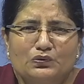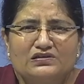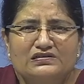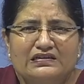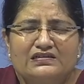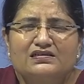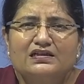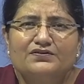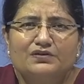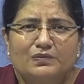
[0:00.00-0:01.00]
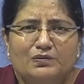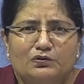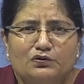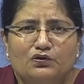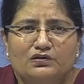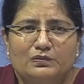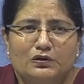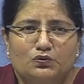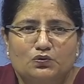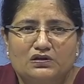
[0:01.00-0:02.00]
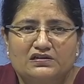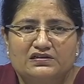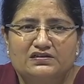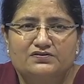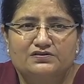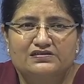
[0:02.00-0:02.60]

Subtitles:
was, initially when people talked about qualitative